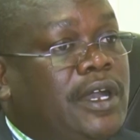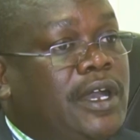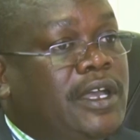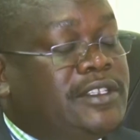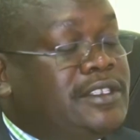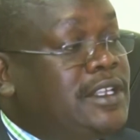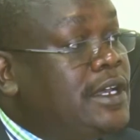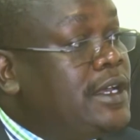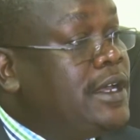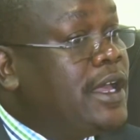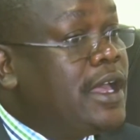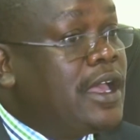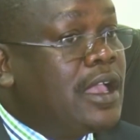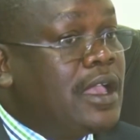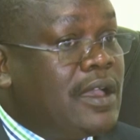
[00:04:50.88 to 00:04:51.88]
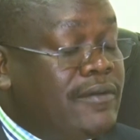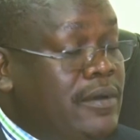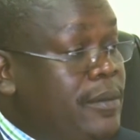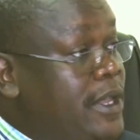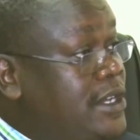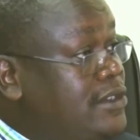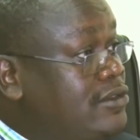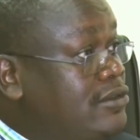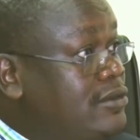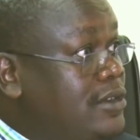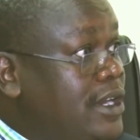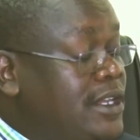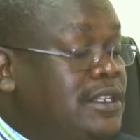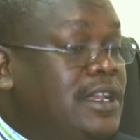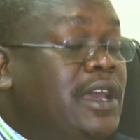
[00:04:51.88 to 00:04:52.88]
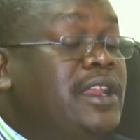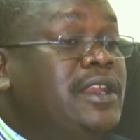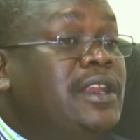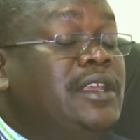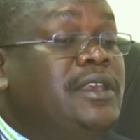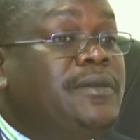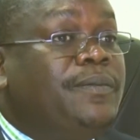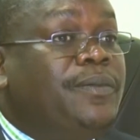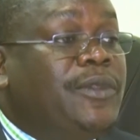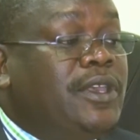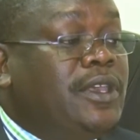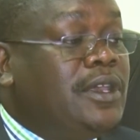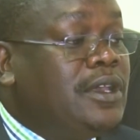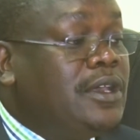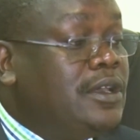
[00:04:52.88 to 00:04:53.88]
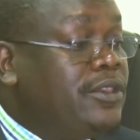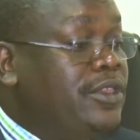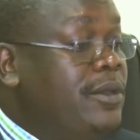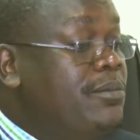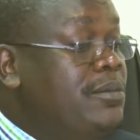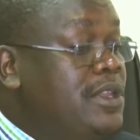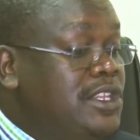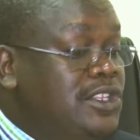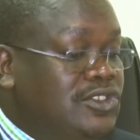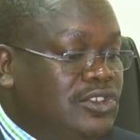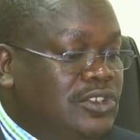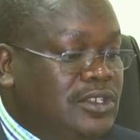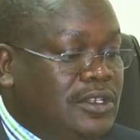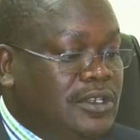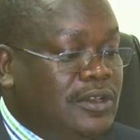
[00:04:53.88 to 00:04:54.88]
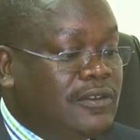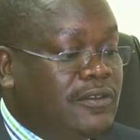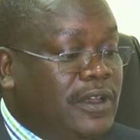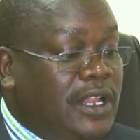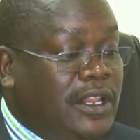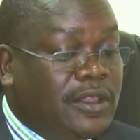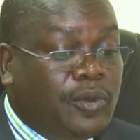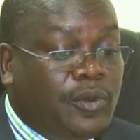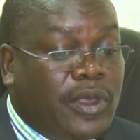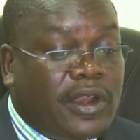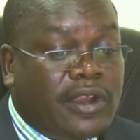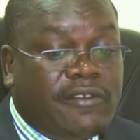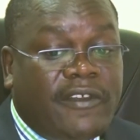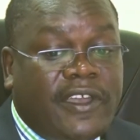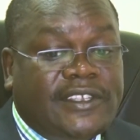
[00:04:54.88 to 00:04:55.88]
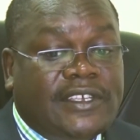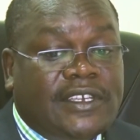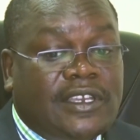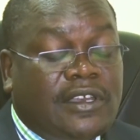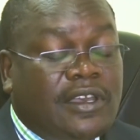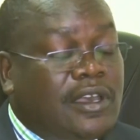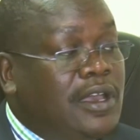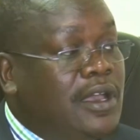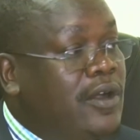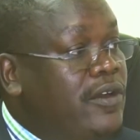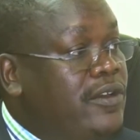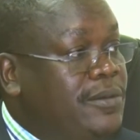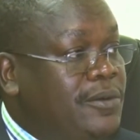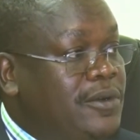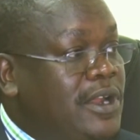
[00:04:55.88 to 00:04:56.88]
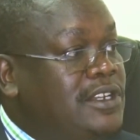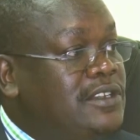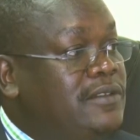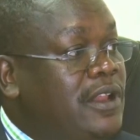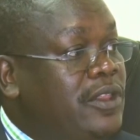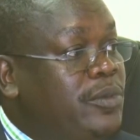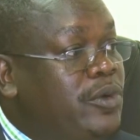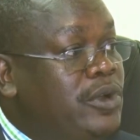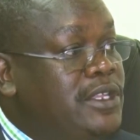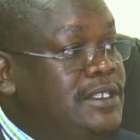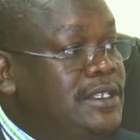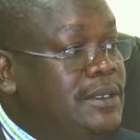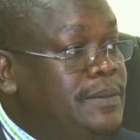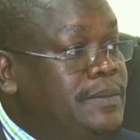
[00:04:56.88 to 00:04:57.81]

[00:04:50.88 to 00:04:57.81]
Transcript: As a government, right, currently, the Ministry of Health, we are revising our reproductive health policy.